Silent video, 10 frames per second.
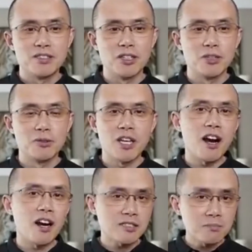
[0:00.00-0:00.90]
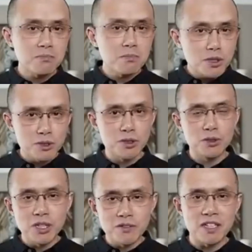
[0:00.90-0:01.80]
So there are some
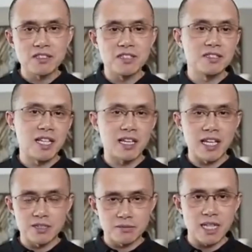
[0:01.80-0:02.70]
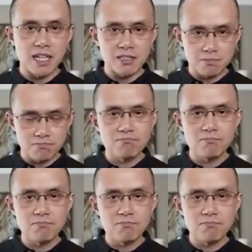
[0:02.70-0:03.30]
new investors that get